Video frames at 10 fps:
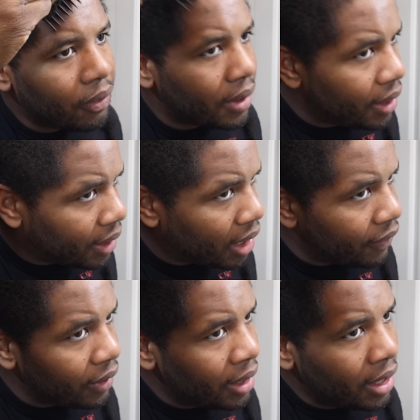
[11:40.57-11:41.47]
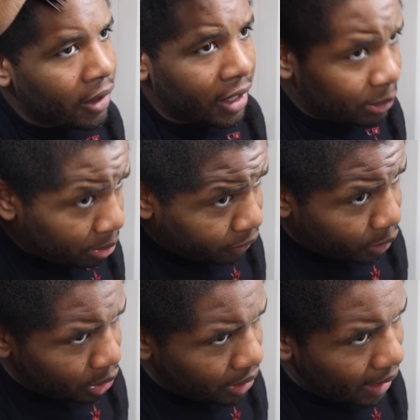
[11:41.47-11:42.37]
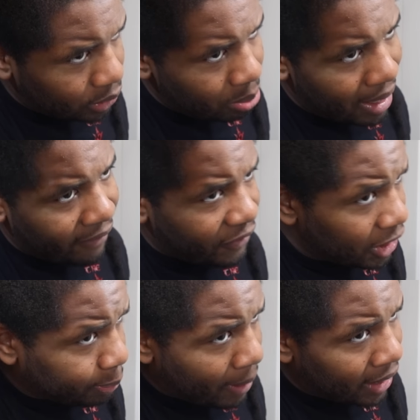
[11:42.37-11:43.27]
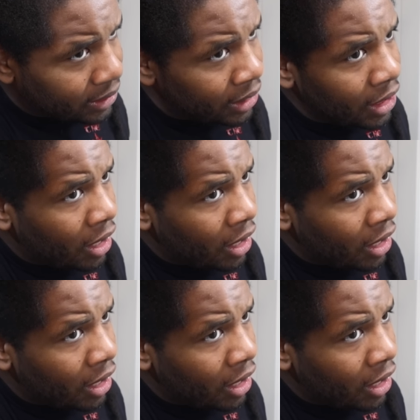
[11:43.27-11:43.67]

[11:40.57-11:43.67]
very carefully. For you guys who might have thin spots,